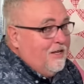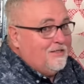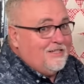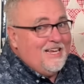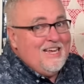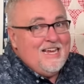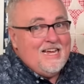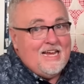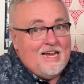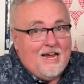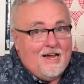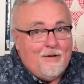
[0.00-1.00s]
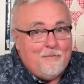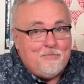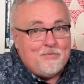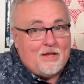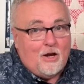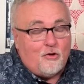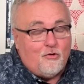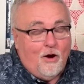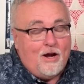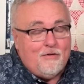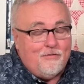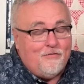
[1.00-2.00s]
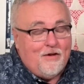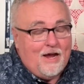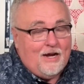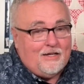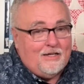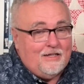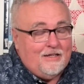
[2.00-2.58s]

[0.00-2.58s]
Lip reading: is a great effect